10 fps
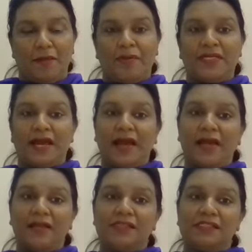But
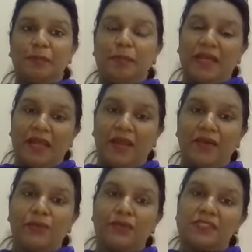as the
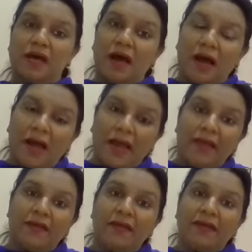plane rose
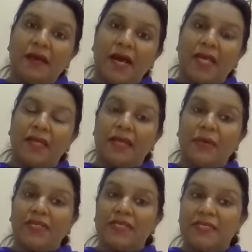higher and higher,
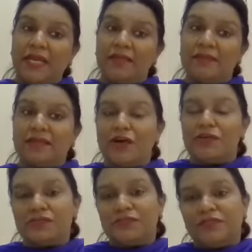now at
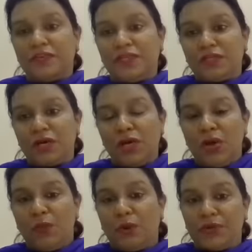10,000 feet,
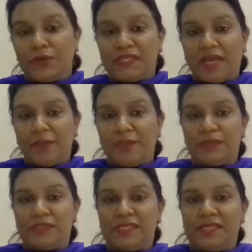what was he able
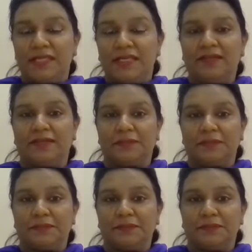to see clearer?
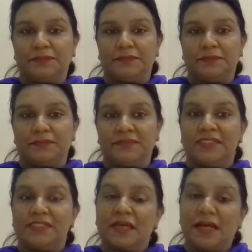
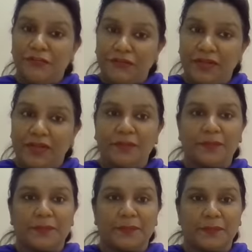His country.
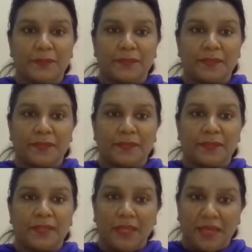
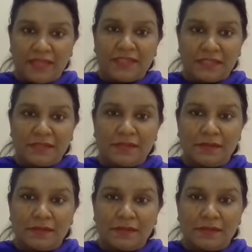Yes?